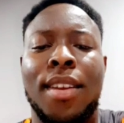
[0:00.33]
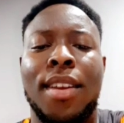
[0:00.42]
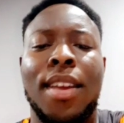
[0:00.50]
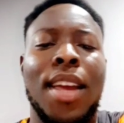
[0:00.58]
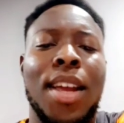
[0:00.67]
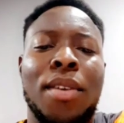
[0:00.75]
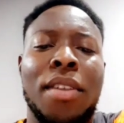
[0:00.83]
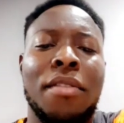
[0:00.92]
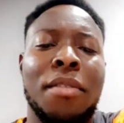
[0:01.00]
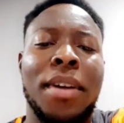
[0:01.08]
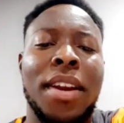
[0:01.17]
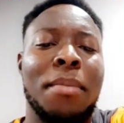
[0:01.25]
Hello,
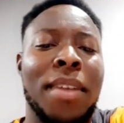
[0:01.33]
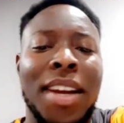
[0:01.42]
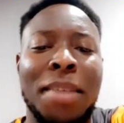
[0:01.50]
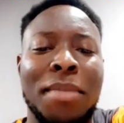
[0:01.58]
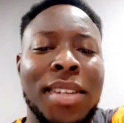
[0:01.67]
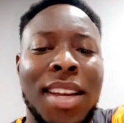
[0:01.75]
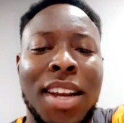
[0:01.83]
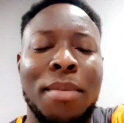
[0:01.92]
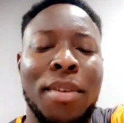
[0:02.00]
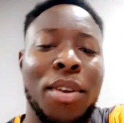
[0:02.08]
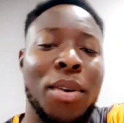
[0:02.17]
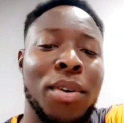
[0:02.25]
everybody. My name is Caleb,
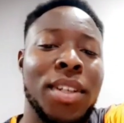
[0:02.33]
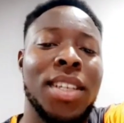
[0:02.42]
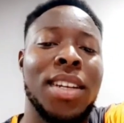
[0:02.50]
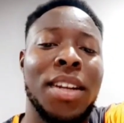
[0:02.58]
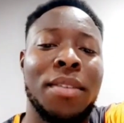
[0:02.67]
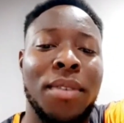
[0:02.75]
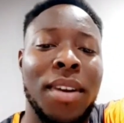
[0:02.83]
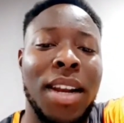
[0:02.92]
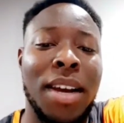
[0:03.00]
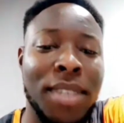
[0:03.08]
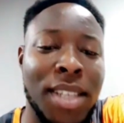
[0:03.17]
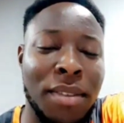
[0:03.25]
and you're watching Live for
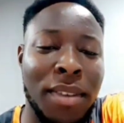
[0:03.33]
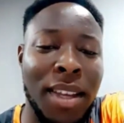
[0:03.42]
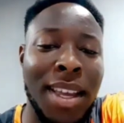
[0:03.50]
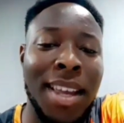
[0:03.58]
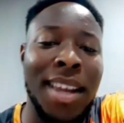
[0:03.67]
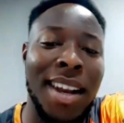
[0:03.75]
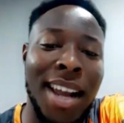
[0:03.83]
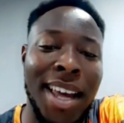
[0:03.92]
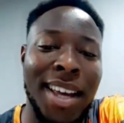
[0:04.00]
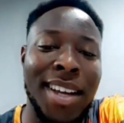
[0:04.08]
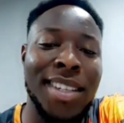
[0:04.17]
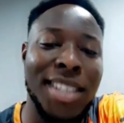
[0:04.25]
Love TV.
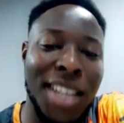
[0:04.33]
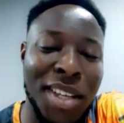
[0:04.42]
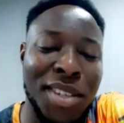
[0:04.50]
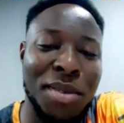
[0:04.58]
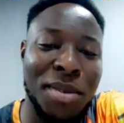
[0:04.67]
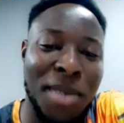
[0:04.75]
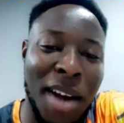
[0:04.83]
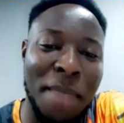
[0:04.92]
Like, share, and subscribe.